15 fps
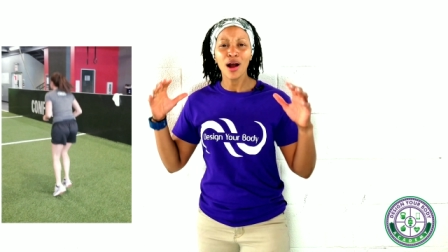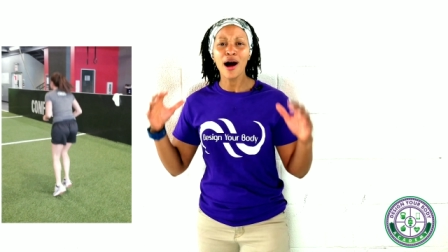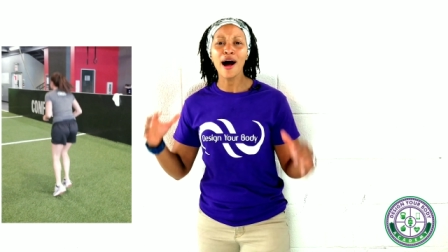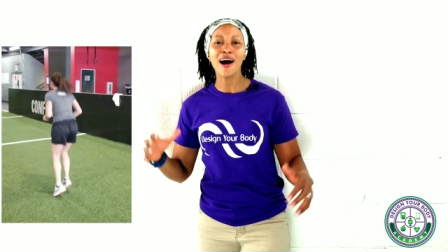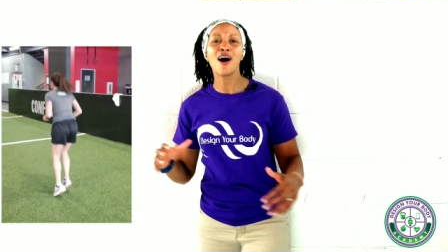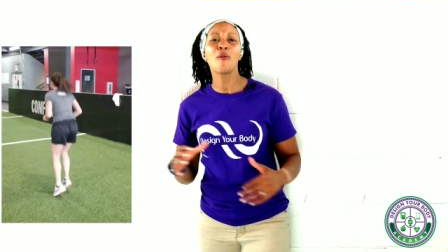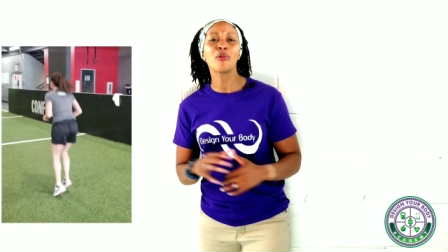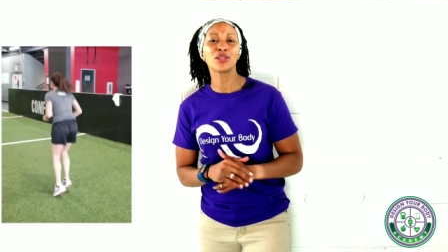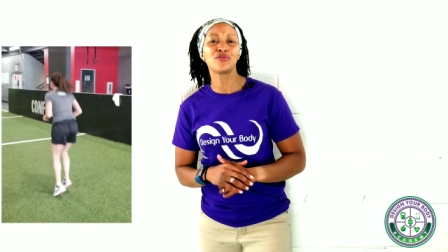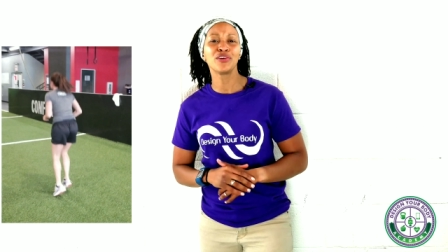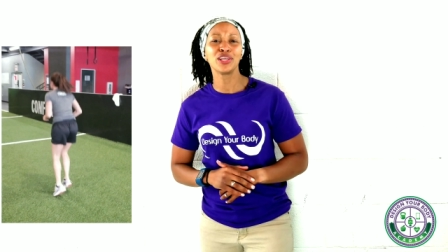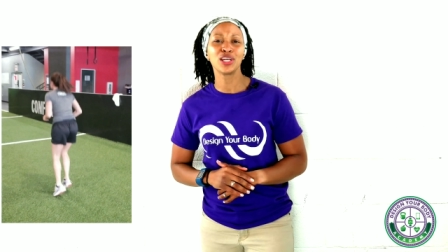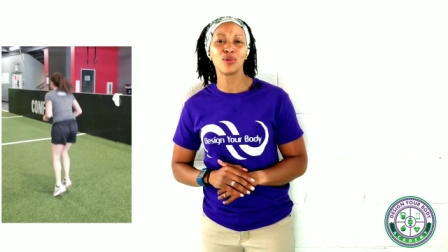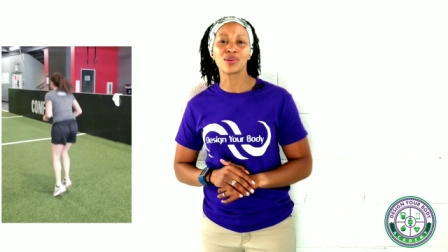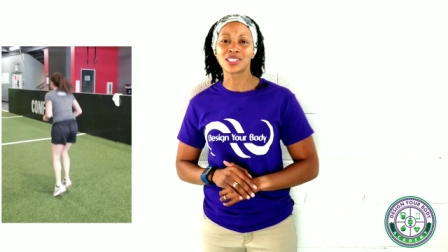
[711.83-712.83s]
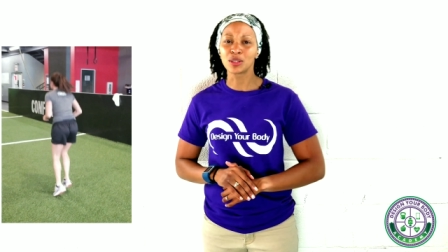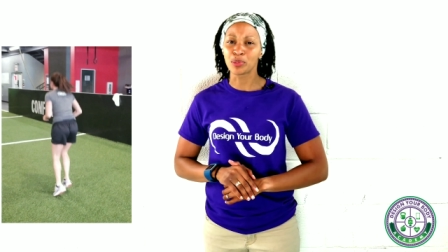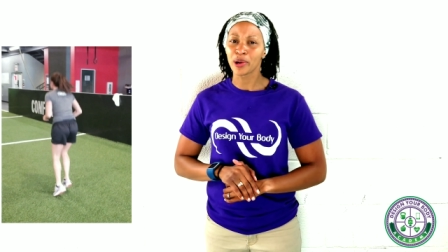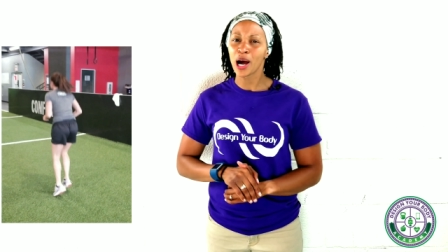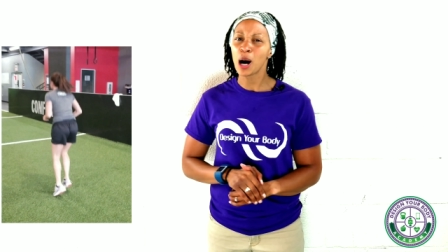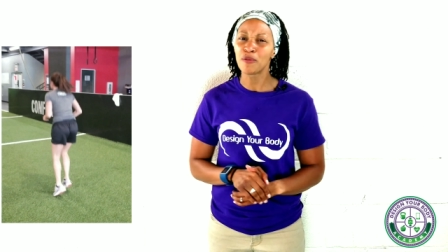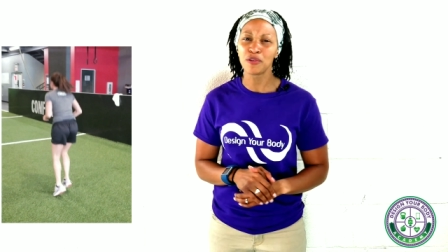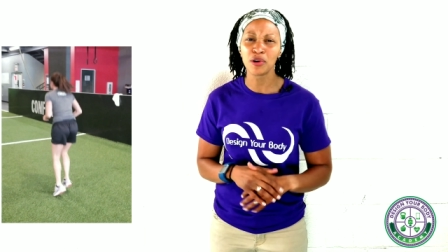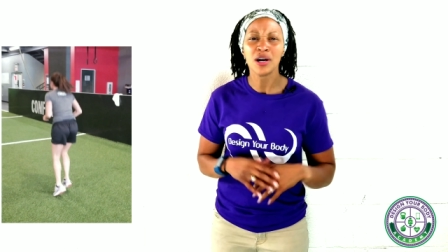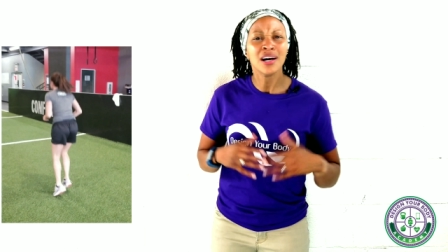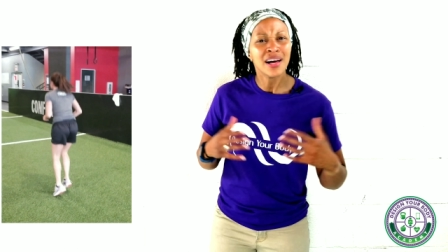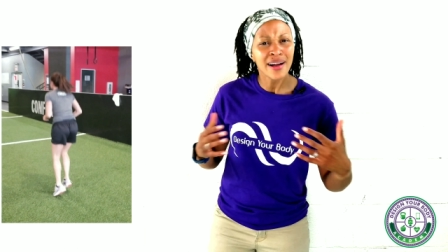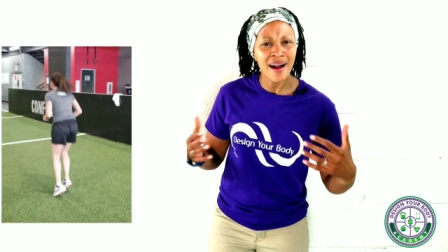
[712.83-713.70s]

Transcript: I hope this video was super helpful,